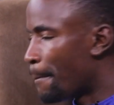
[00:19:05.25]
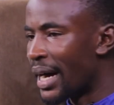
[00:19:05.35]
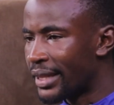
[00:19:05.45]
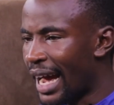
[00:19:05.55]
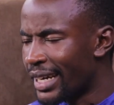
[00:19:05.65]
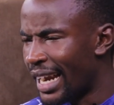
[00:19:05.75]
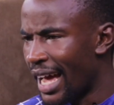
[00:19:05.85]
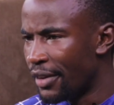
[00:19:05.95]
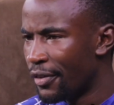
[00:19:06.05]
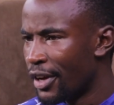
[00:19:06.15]
but that
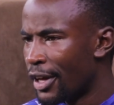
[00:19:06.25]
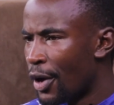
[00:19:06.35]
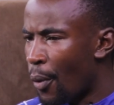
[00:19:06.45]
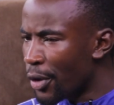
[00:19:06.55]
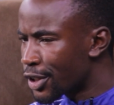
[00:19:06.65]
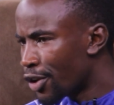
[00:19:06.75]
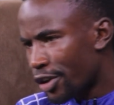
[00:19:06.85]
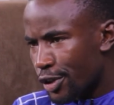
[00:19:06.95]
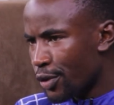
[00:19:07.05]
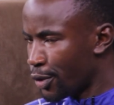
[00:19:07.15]
life was
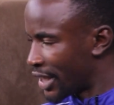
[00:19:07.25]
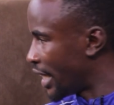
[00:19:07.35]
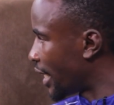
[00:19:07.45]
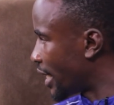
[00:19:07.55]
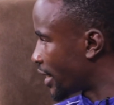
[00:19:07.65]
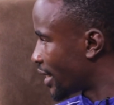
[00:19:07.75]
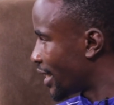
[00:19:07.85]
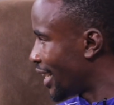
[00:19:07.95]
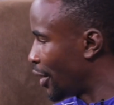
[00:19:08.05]
not so serious.